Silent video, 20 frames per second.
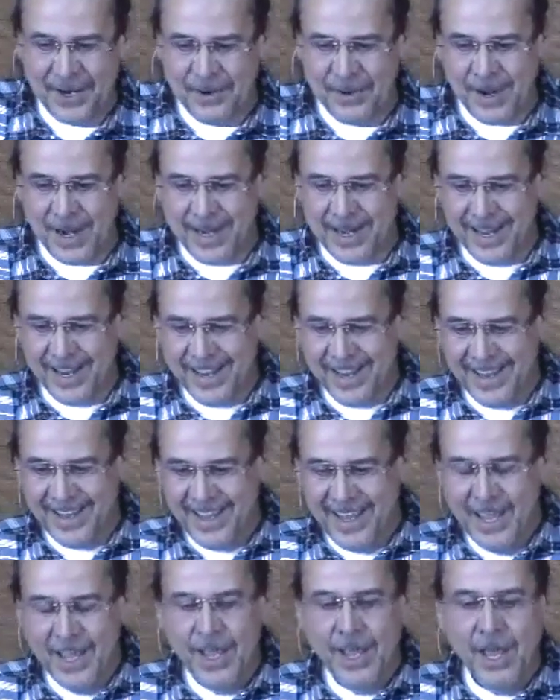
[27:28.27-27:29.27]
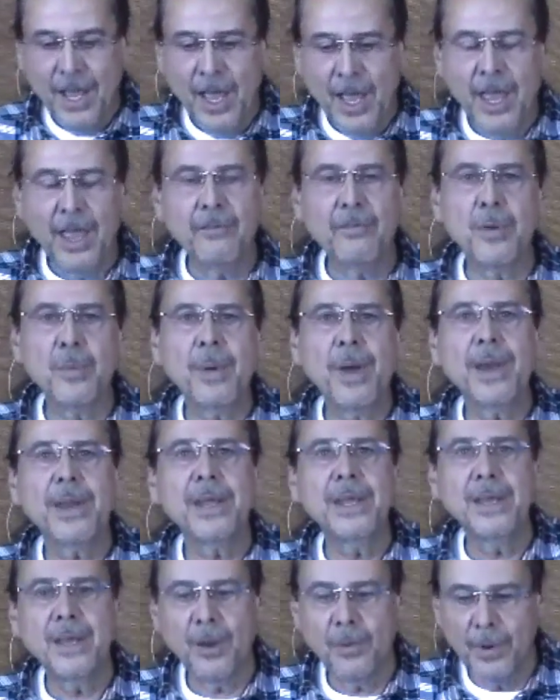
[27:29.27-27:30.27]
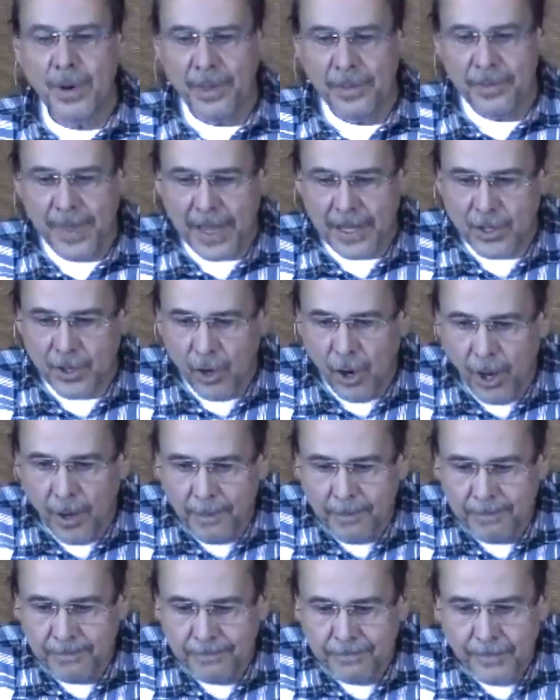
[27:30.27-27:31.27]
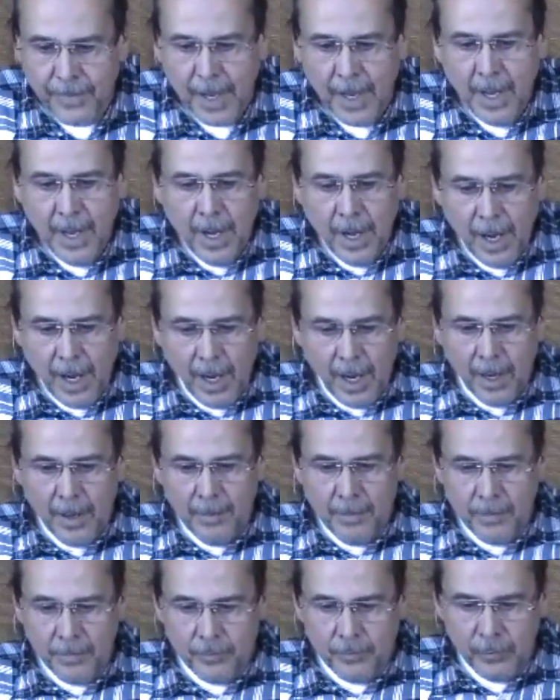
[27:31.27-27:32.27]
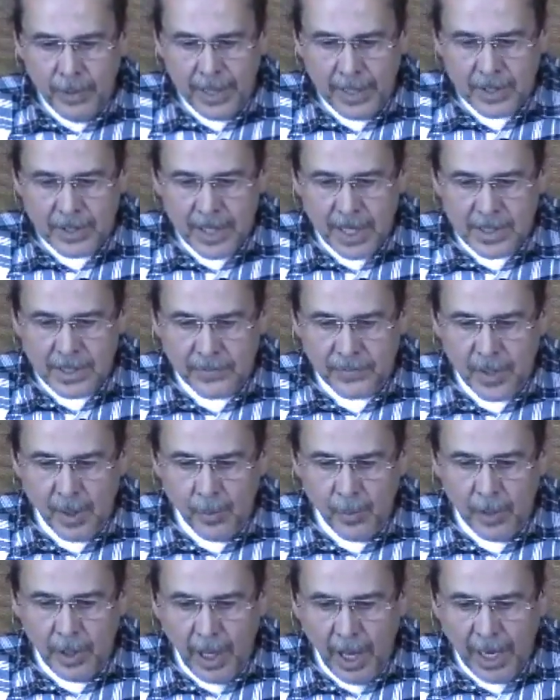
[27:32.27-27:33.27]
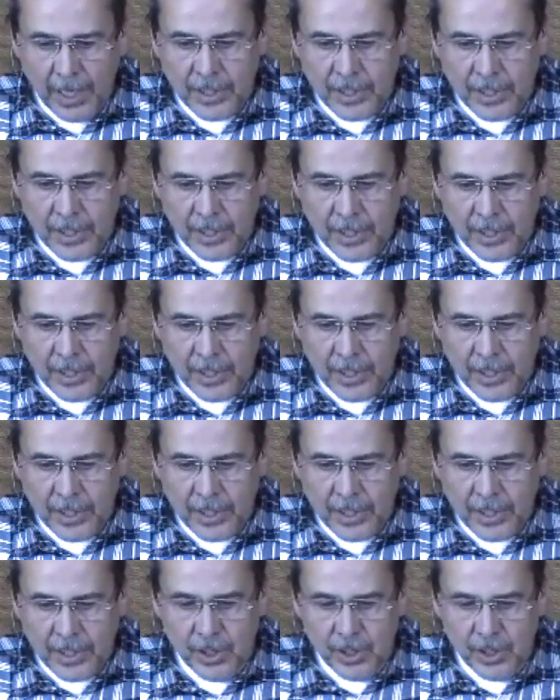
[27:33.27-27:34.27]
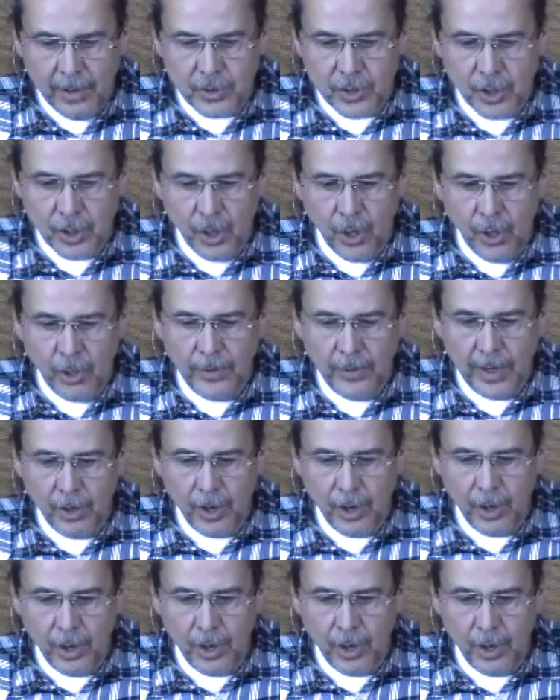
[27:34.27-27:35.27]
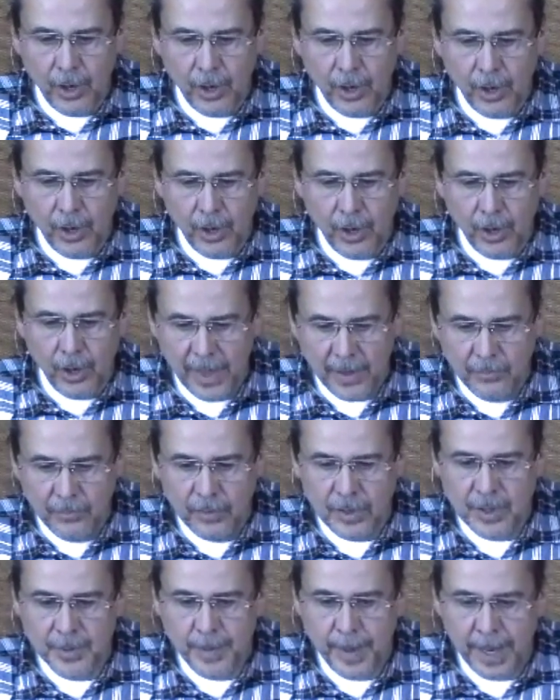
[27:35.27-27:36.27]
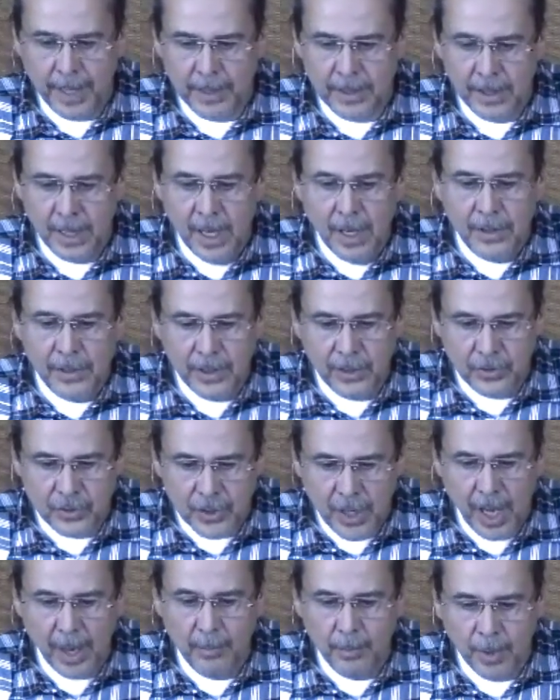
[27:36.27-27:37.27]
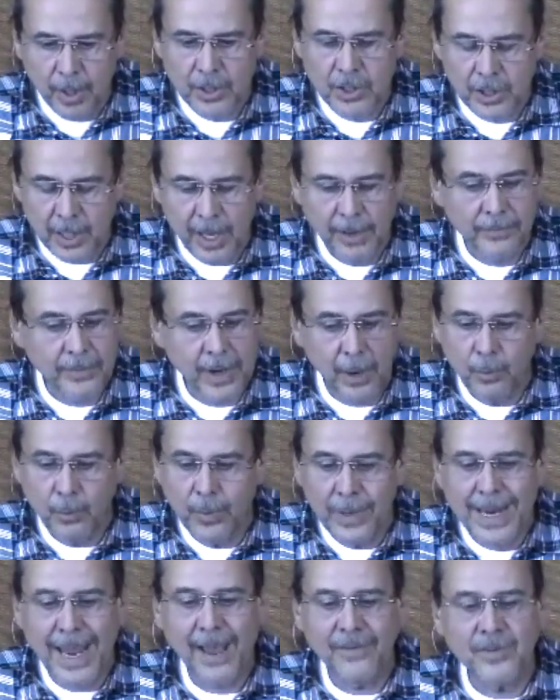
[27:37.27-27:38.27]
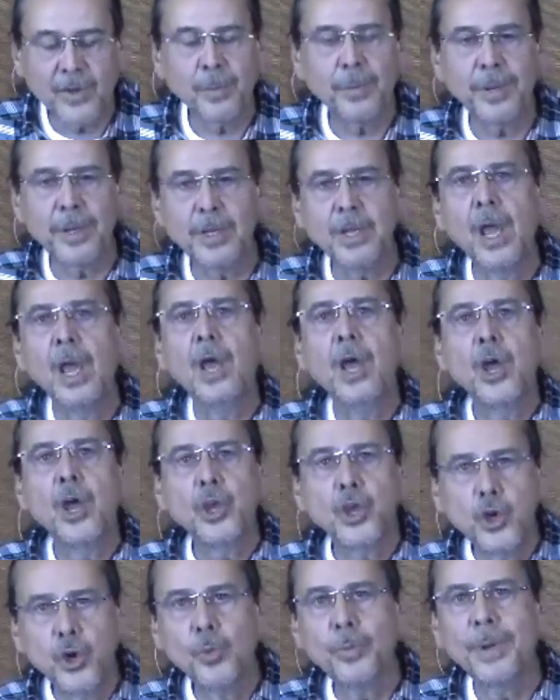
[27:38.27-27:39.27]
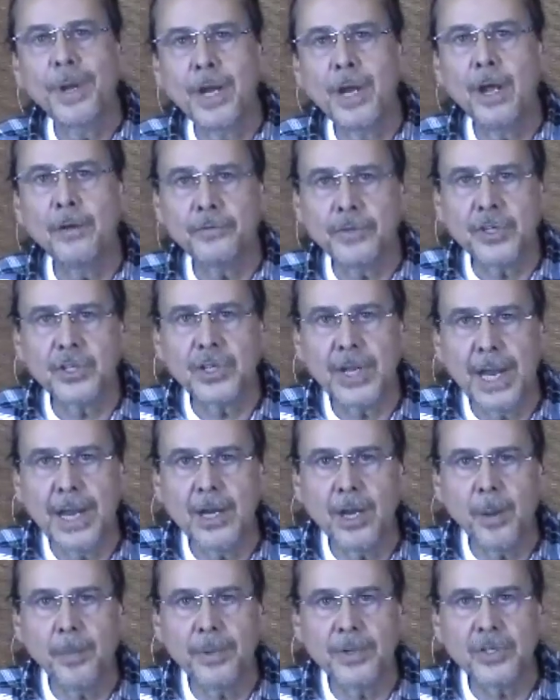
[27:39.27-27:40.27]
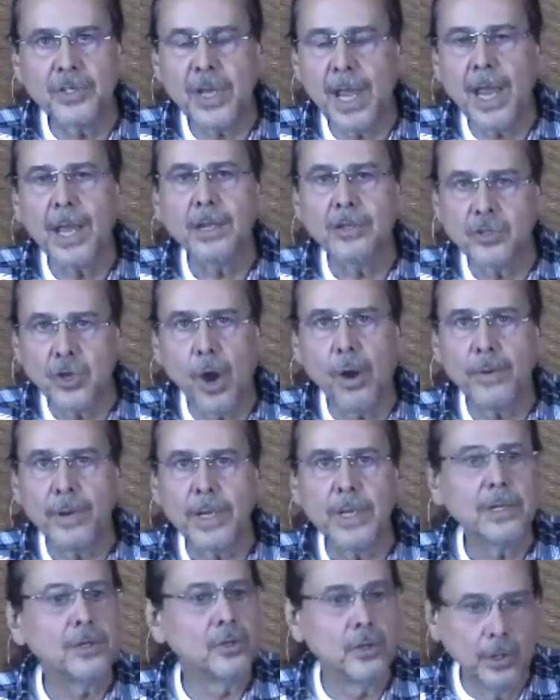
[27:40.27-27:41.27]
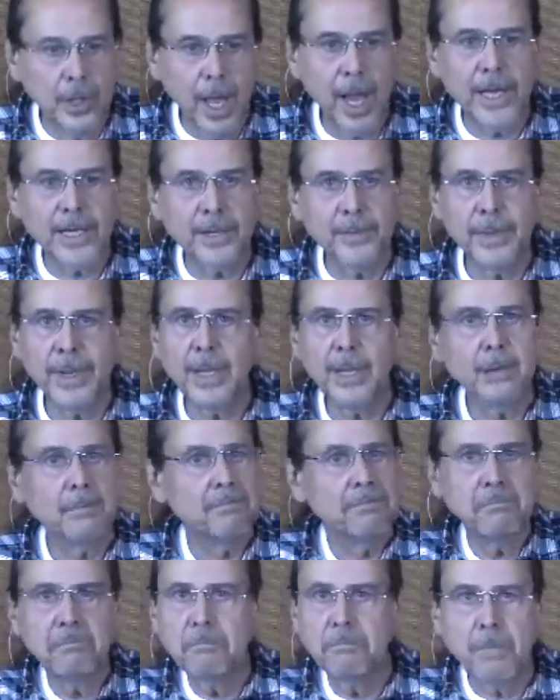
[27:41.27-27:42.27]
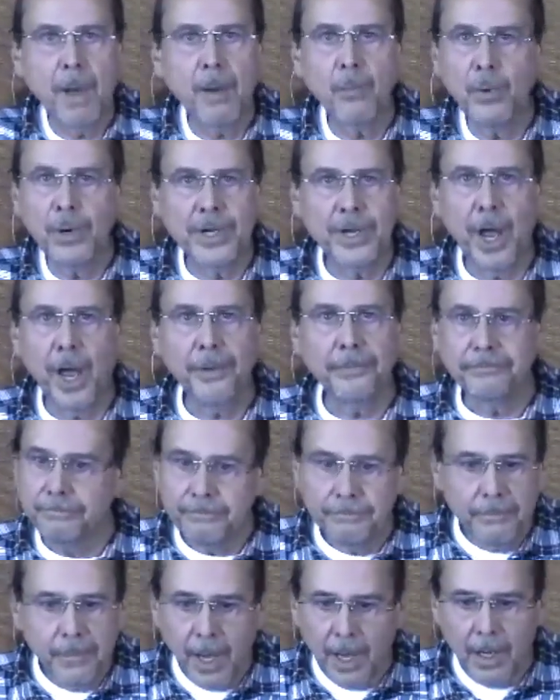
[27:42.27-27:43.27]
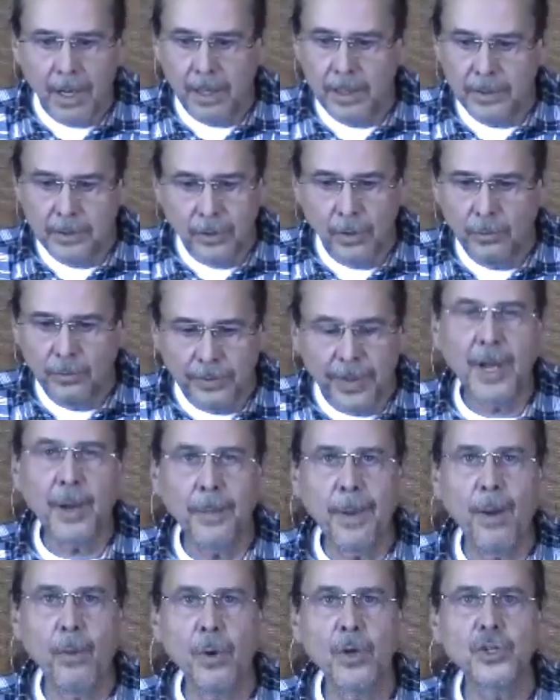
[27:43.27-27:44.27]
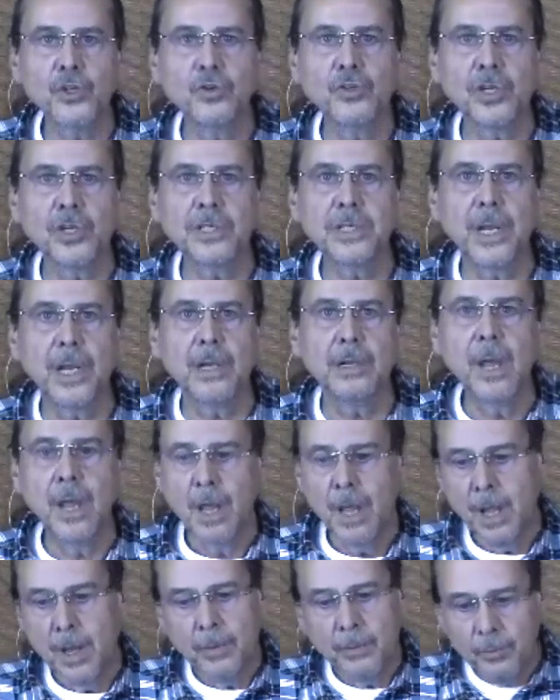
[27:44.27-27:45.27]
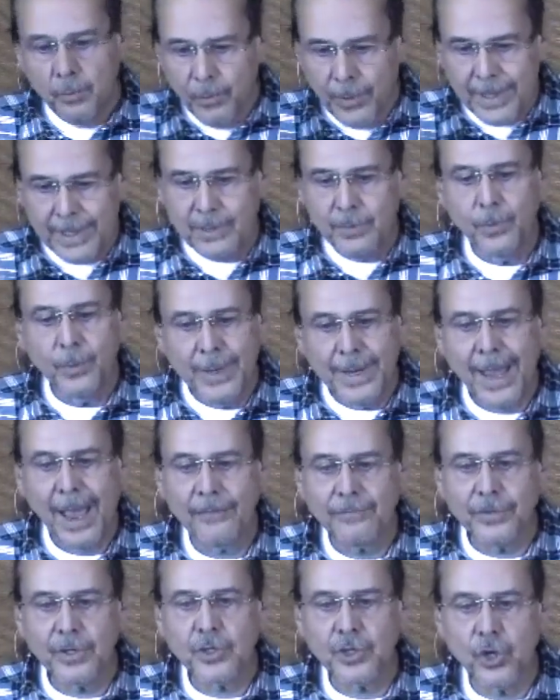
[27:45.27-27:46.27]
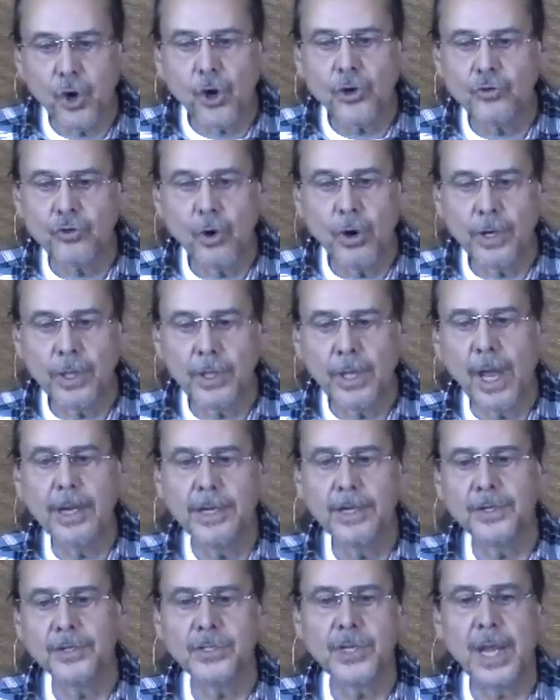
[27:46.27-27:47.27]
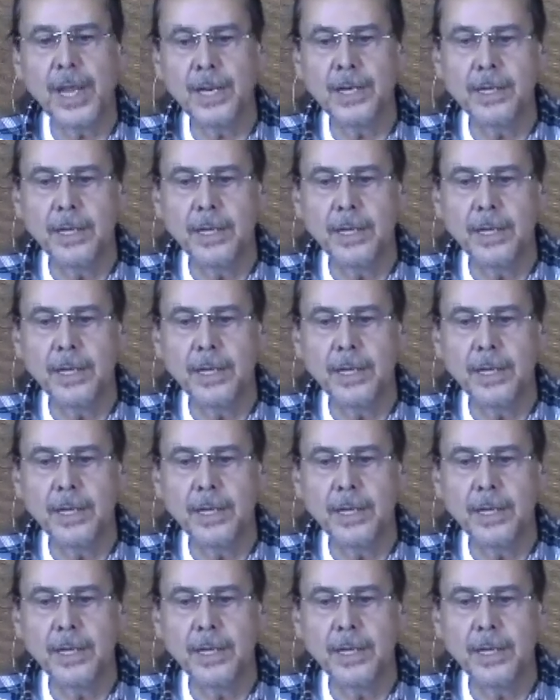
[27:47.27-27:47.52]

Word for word: all righty, everybody. I want to thank you all. Um, Rita says, if someone lies to you, there sure goes the trust and then respect. There's not much left, and we have to be human enough to stand up and say, sorry, you lied to me. Uh, we're done. Uh, you know, think about what you just did. We, we have to start drawing the line in the sand.